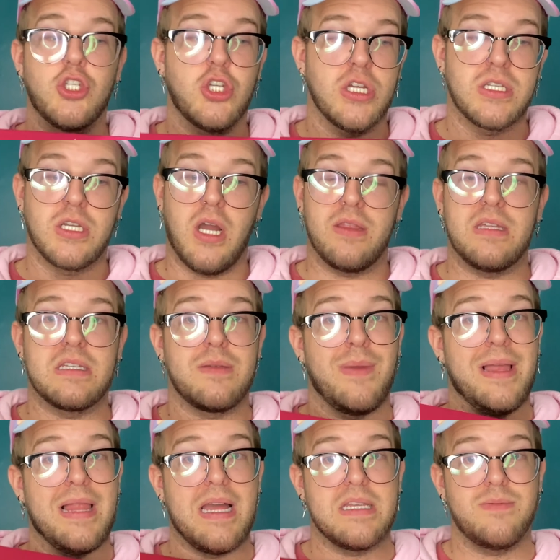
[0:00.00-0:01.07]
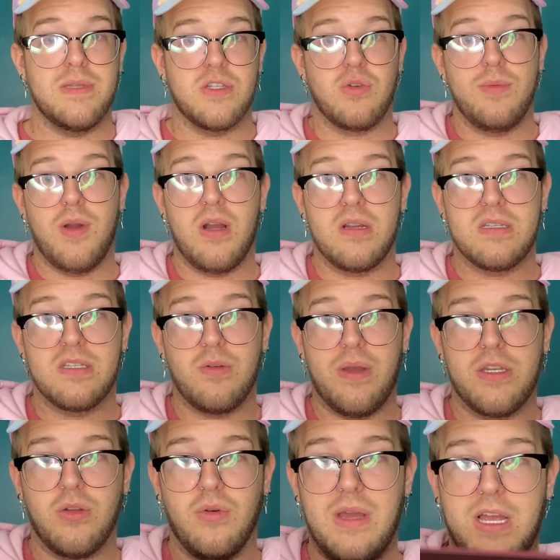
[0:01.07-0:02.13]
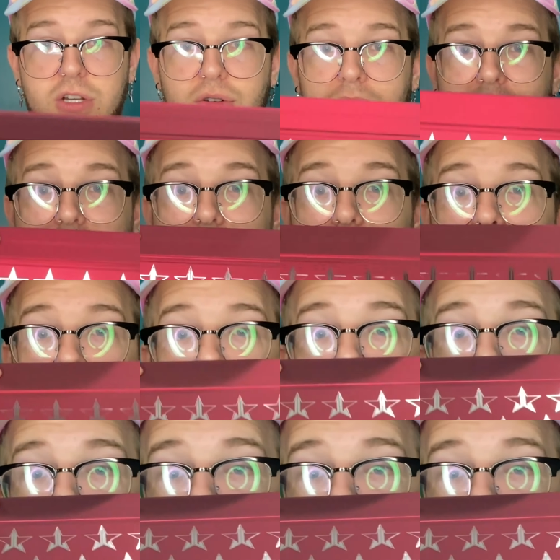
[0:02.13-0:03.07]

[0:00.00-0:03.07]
just got this in my last mystery box, so I don't actually need a